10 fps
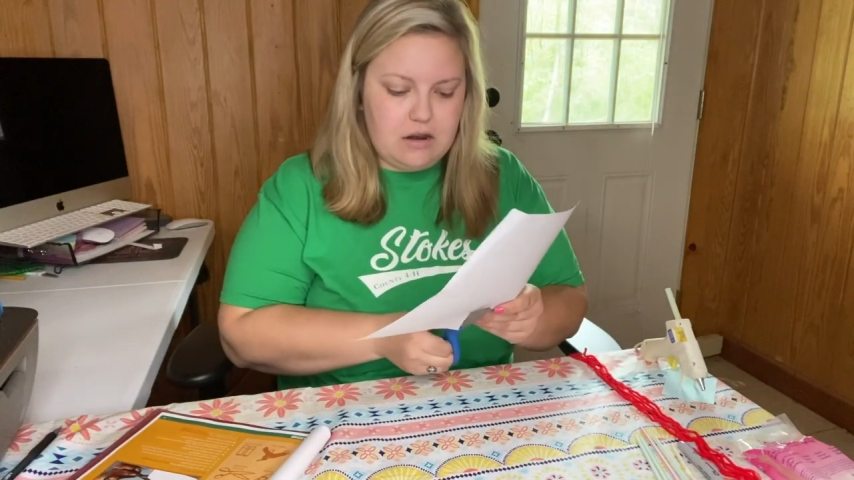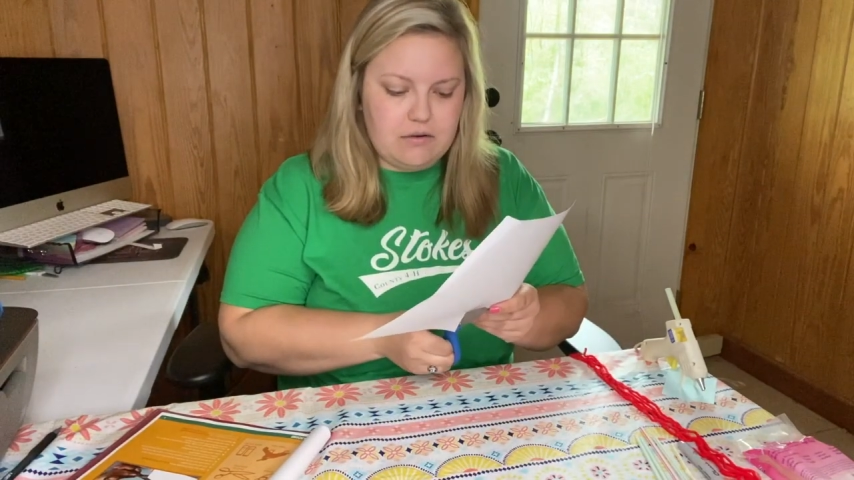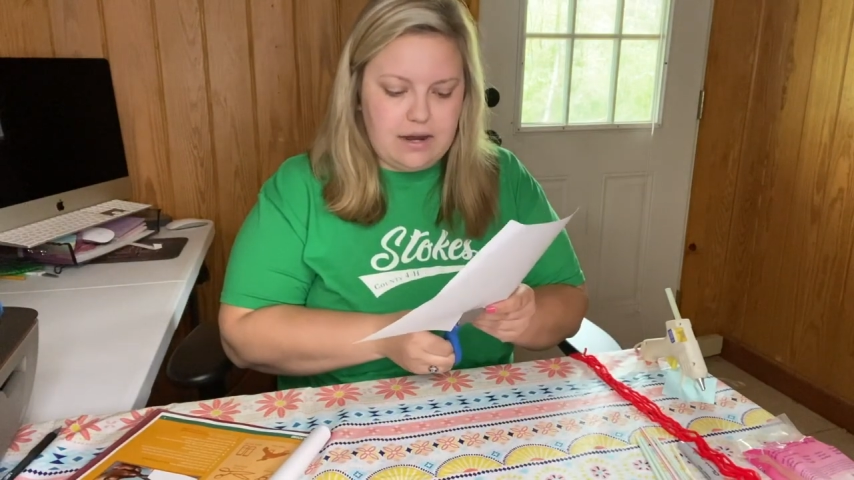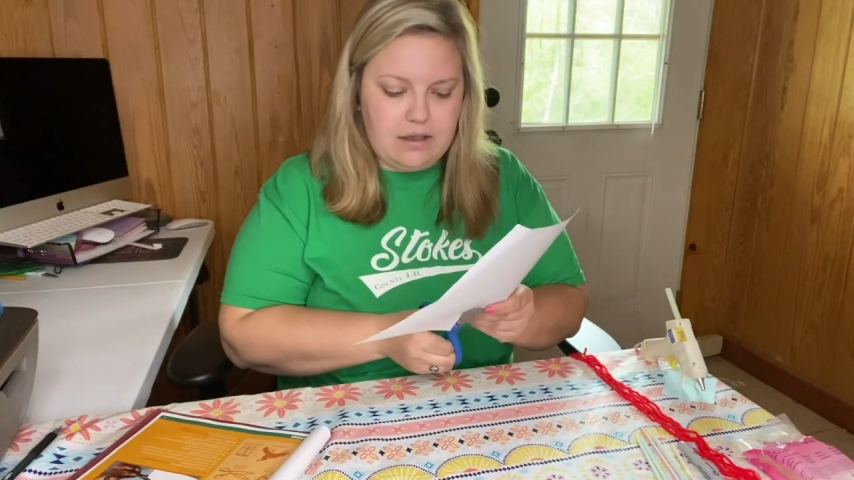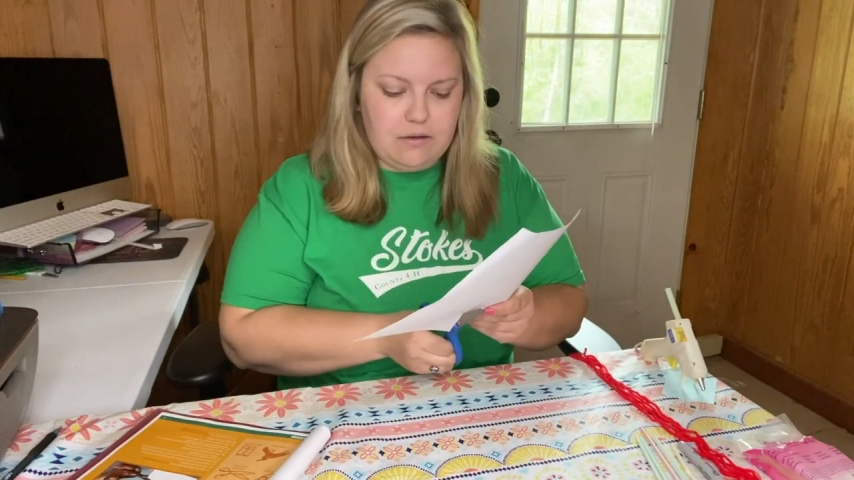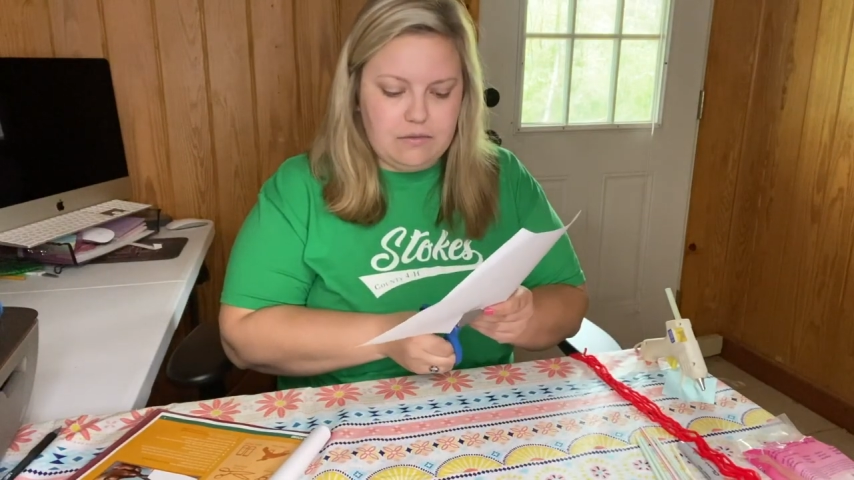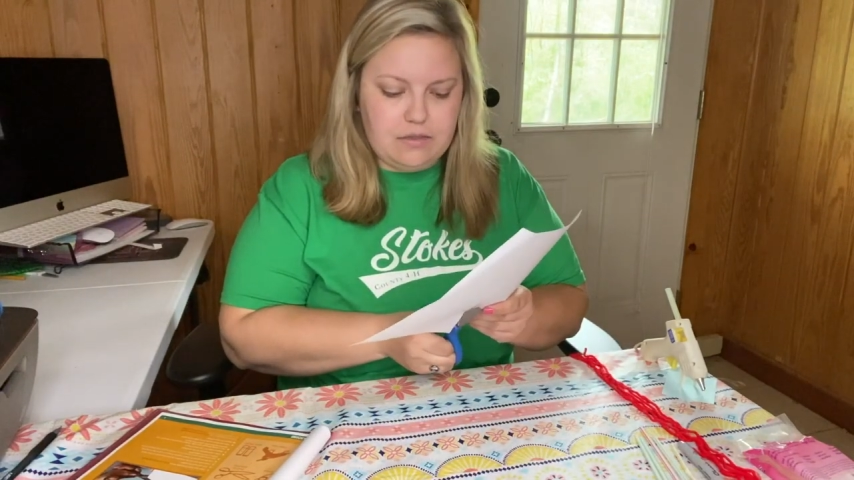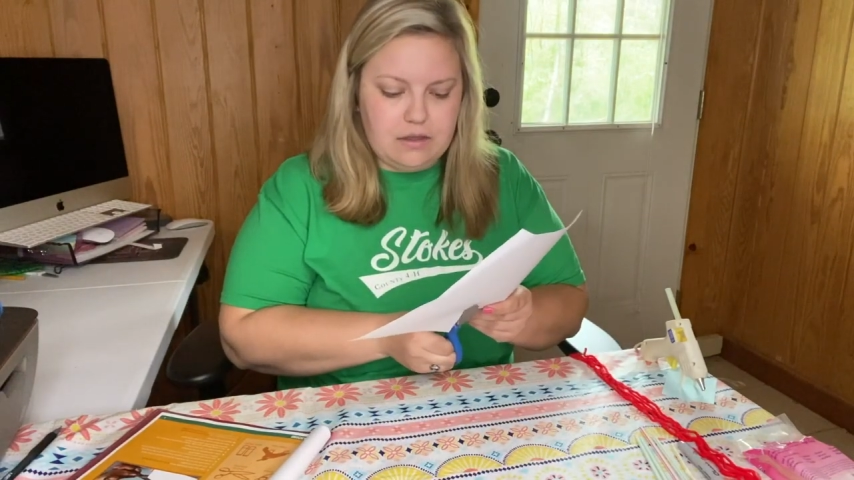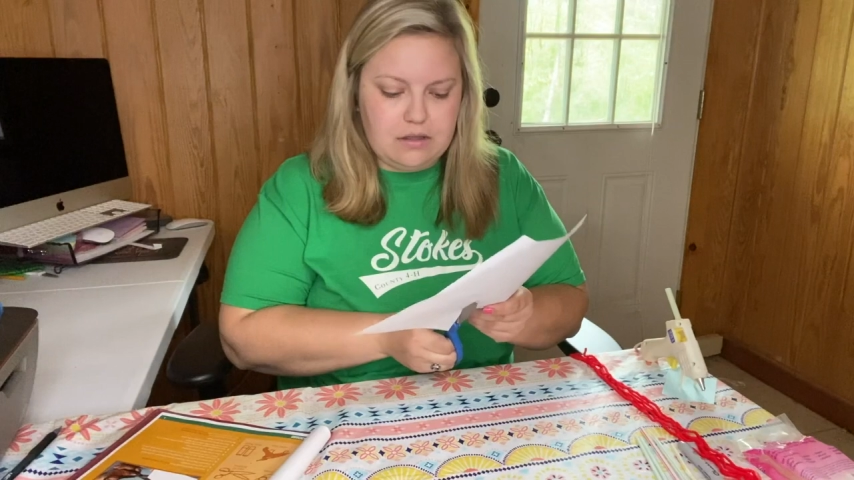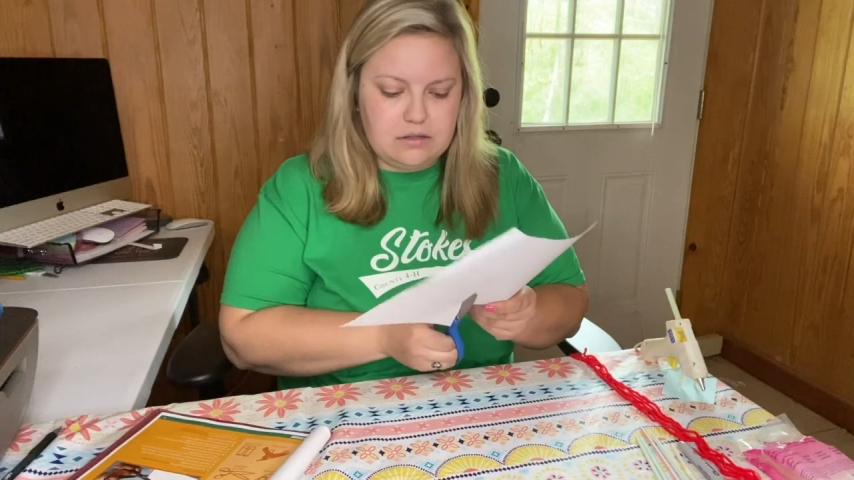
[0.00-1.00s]
around
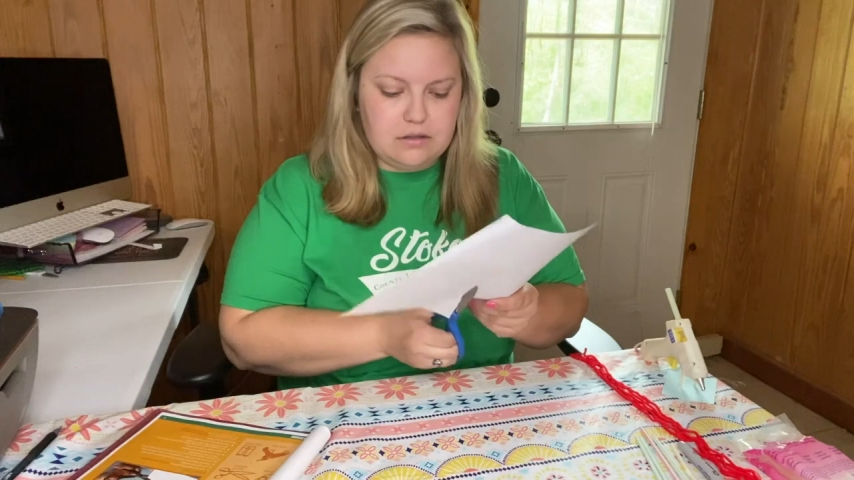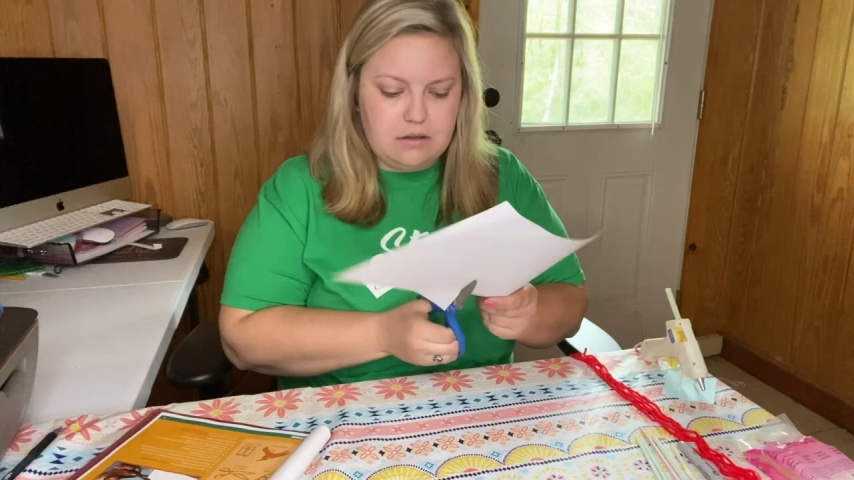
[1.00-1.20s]
the